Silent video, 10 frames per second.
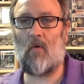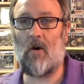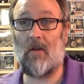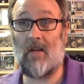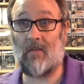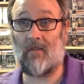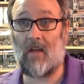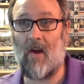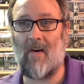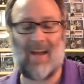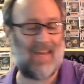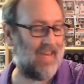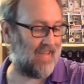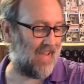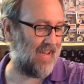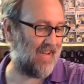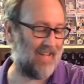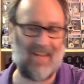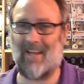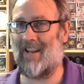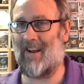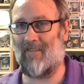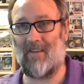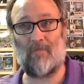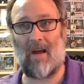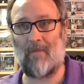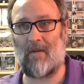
of these and see if I can get in here. This might be a